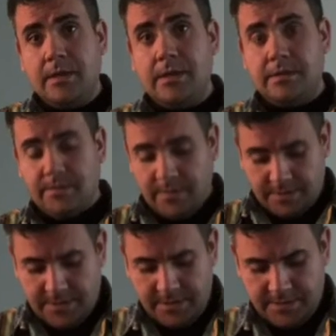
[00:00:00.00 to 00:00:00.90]
it's
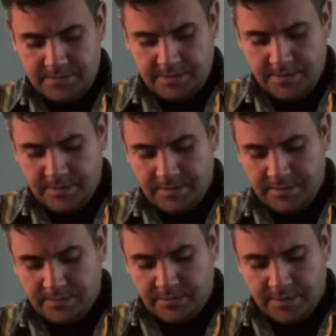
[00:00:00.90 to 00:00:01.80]
very easy
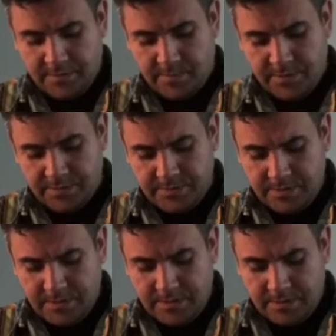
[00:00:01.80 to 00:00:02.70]
to slide your buttons
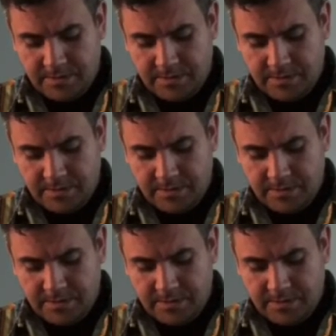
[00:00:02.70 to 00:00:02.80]
in.